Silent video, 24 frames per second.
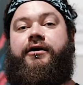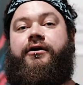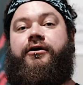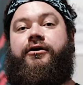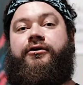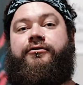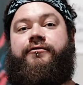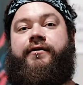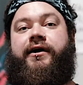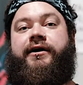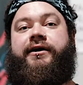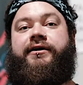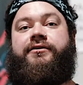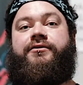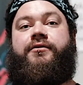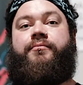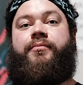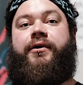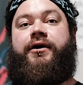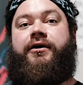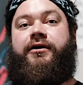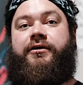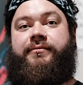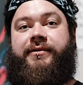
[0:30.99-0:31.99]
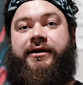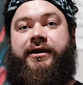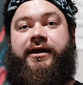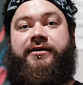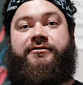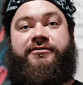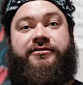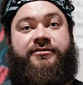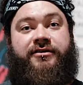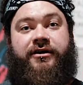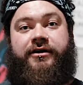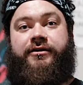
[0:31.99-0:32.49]
Unracking the bar, my
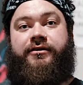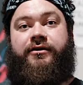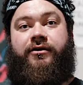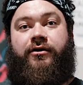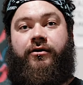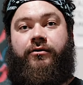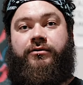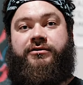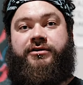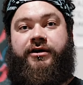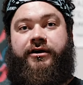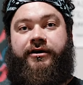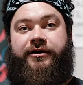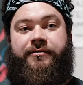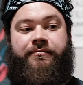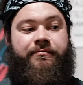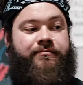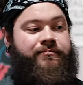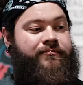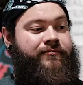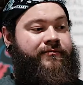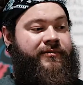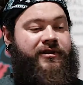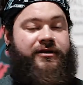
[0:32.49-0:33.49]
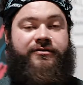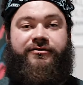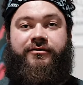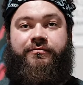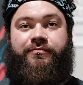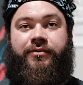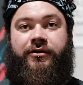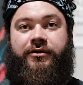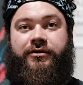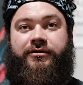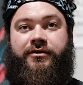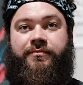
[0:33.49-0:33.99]
legs are tight the whole time. So I'm
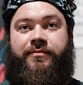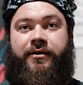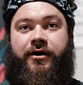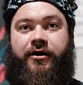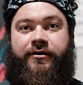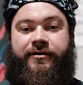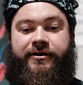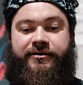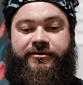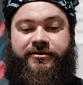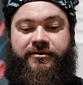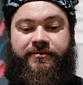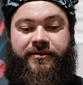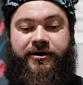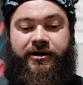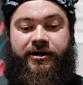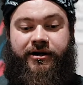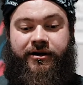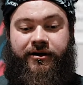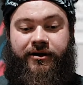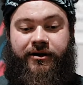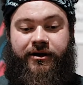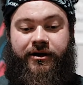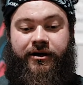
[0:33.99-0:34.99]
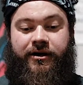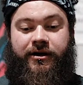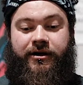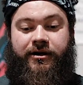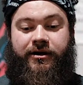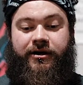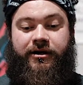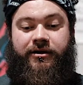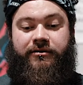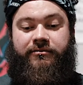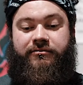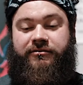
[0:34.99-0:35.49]
pulling the bar into me.
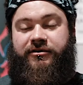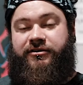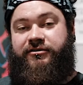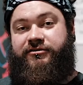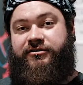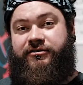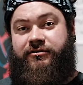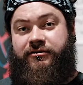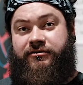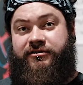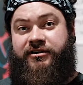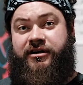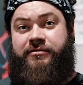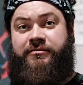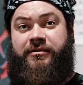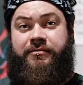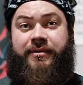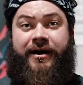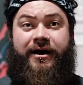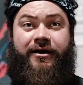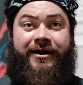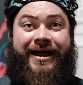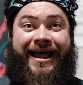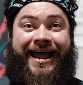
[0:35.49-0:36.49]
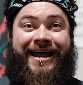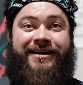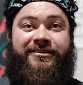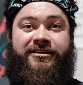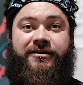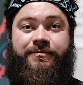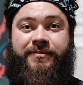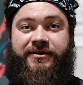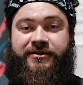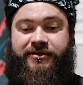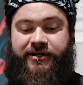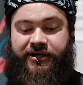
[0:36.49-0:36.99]
So I'm about
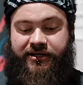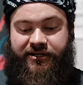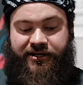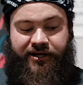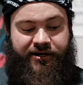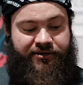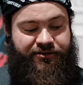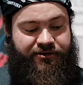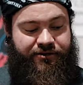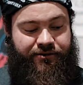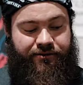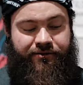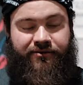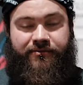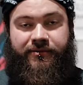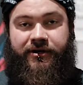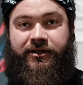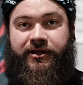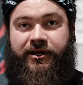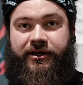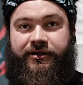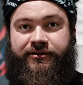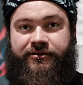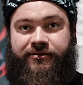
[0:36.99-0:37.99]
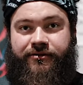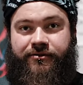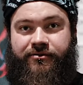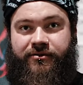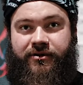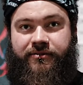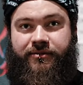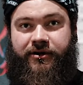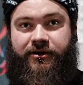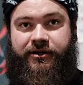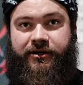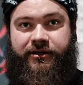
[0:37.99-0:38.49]
80% tension through my legs and through my
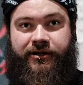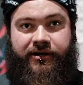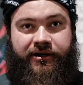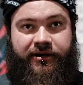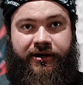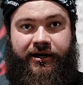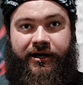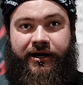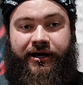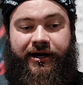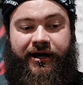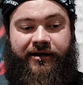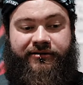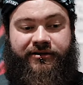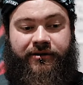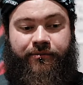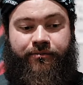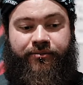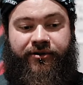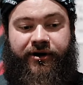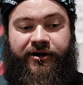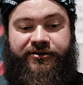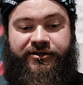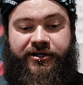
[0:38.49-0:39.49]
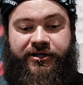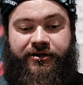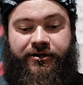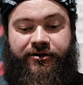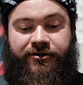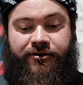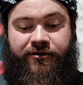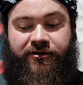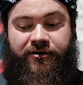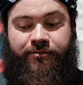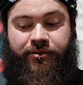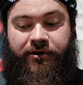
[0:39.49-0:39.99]
body there. As I'm pressing,
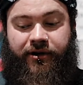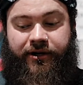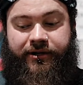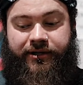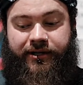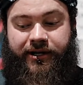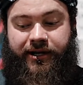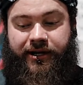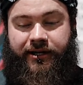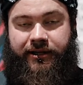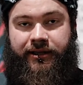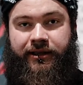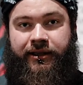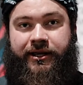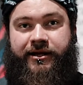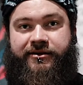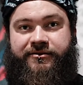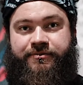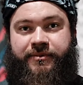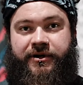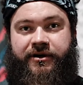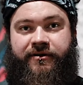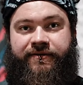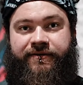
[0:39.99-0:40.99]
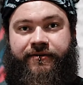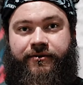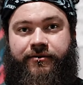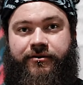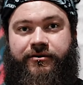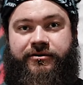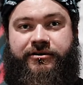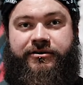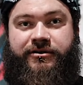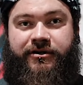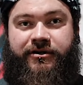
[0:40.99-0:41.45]
you're applying that last bit of force,